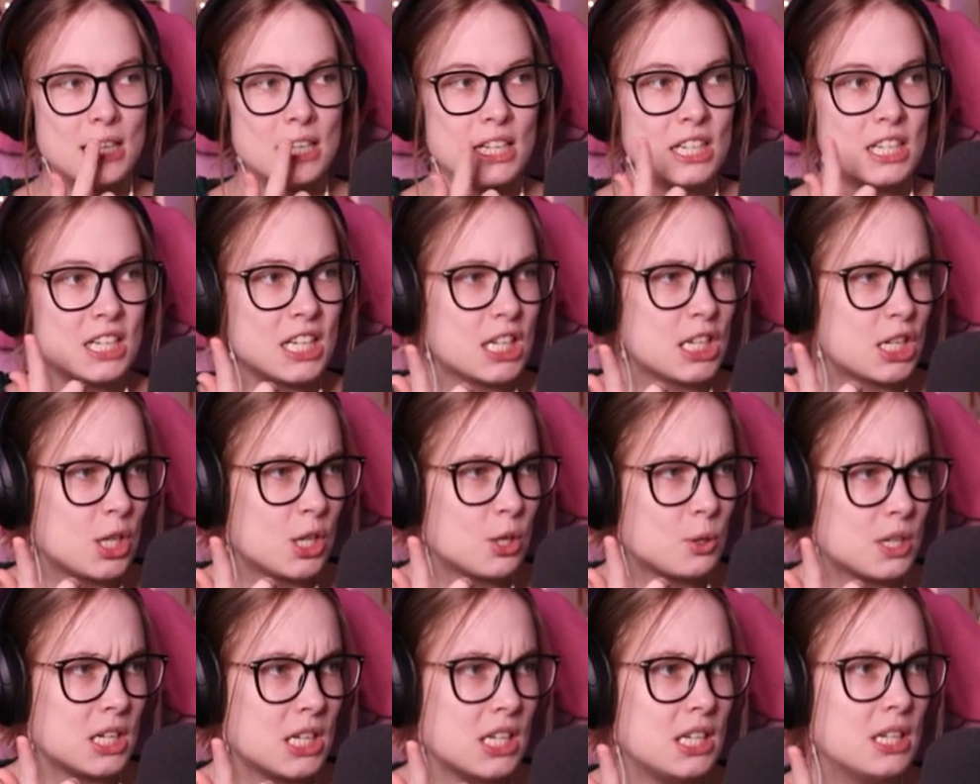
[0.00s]
That's not
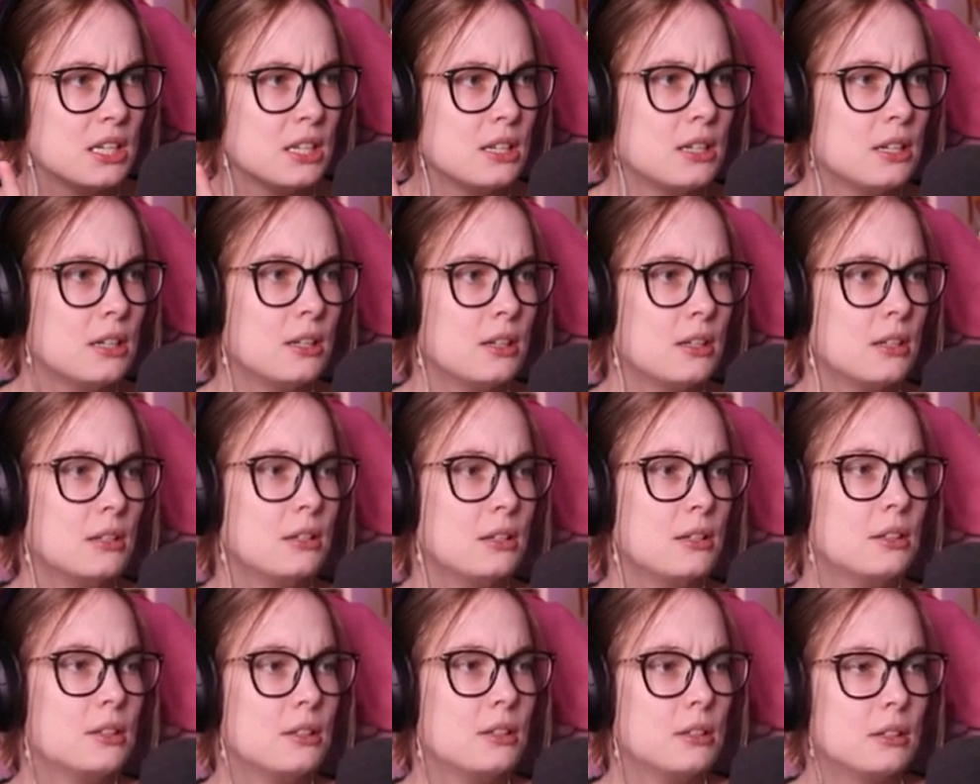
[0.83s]
okay.
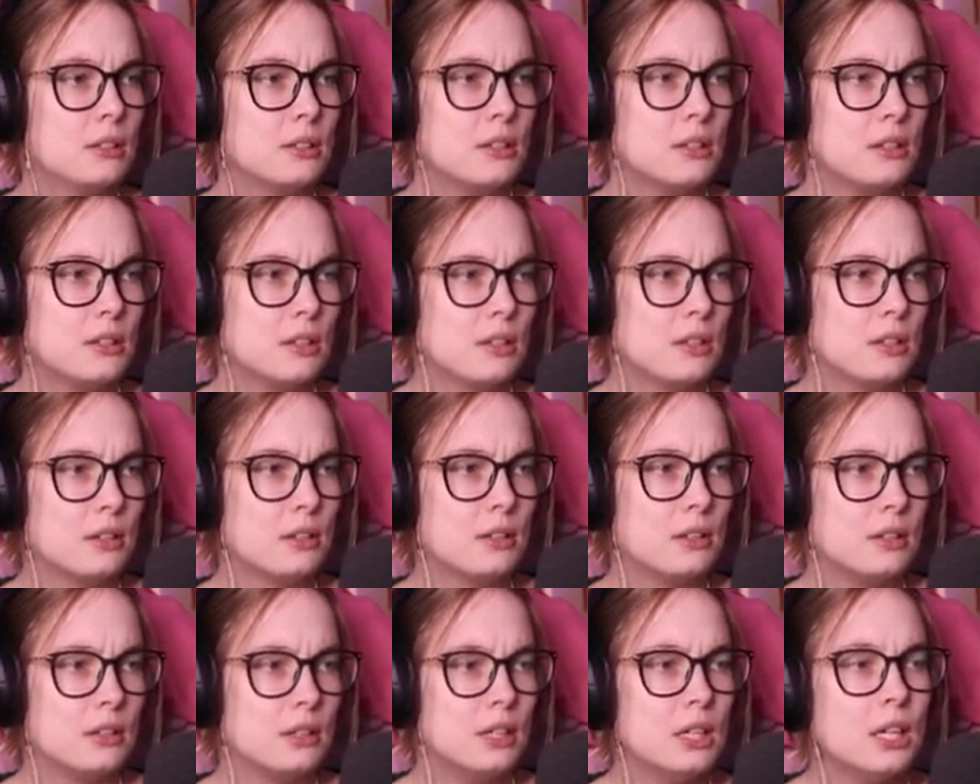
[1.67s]
Huh.
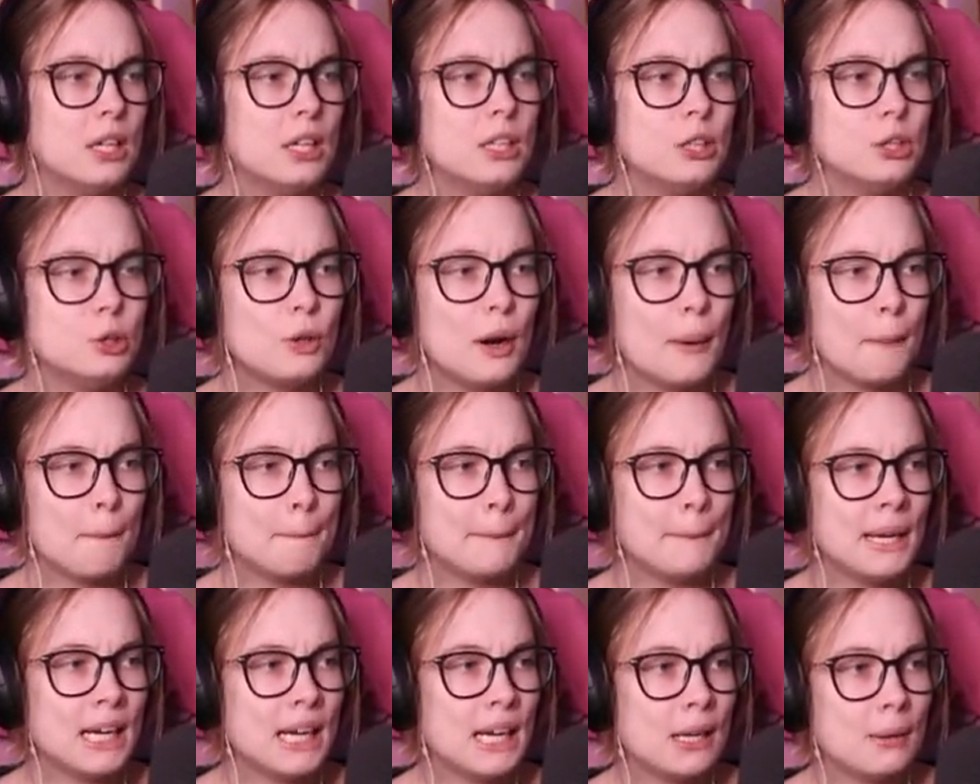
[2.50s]
You're a
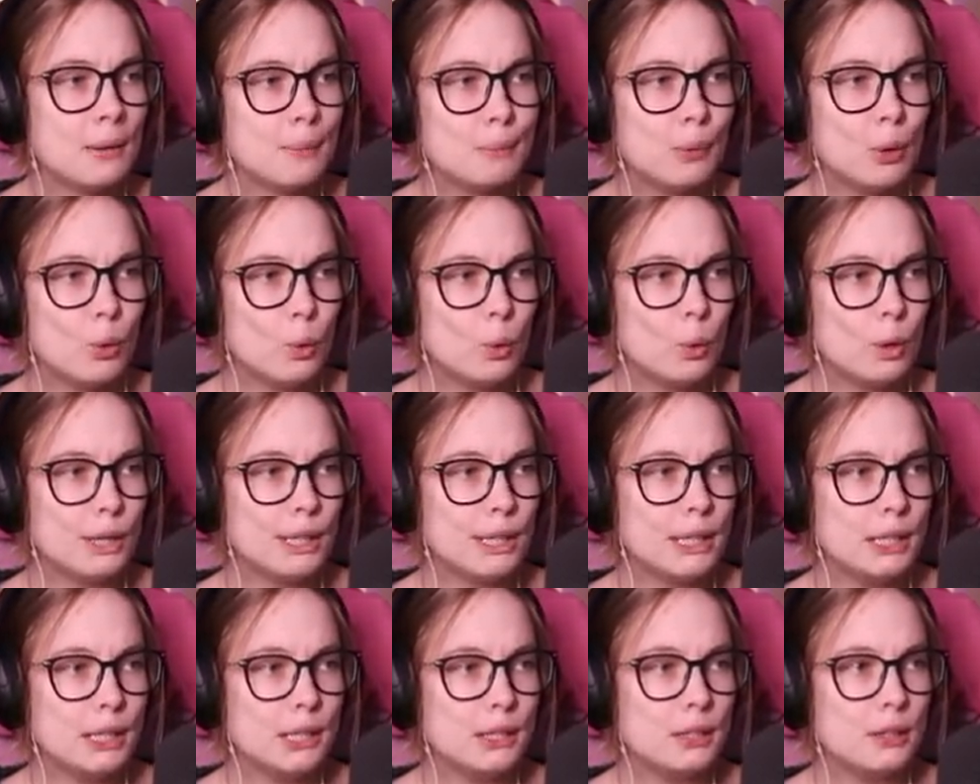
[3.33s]
mean
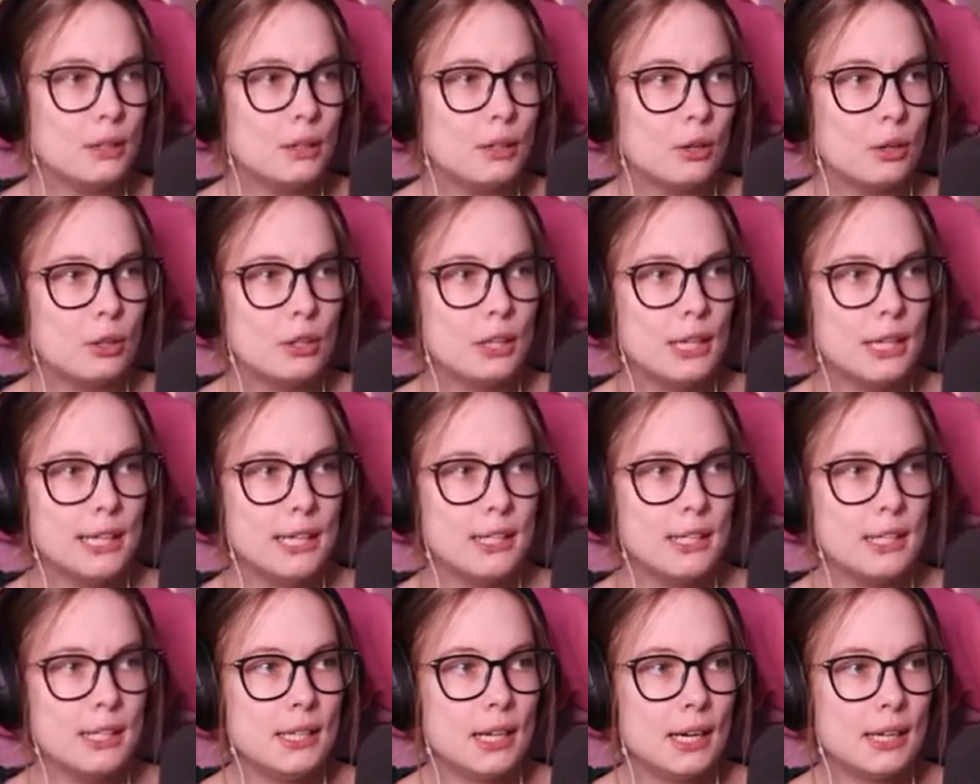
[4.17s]
boy. Or
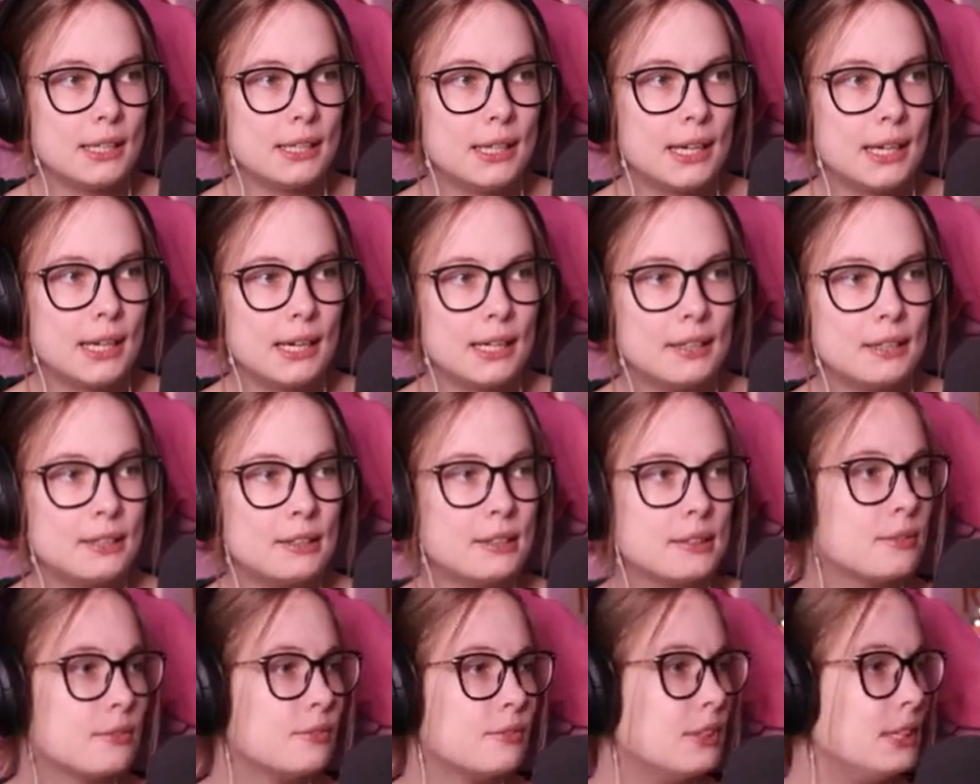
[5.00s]
lady, I can't
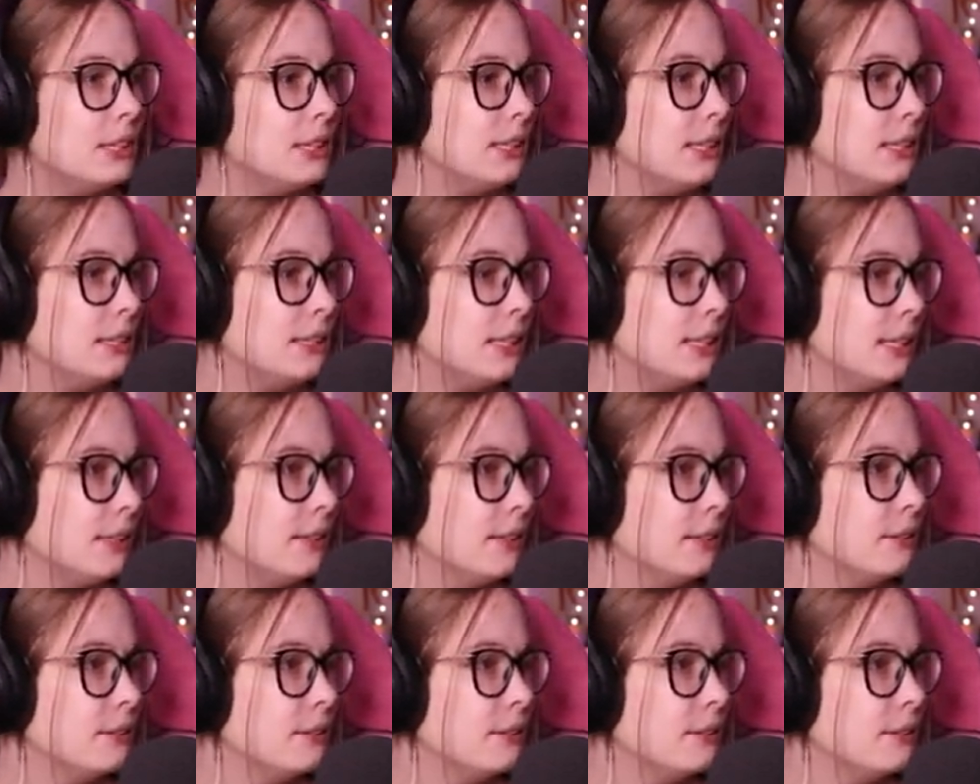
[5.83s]
really tell.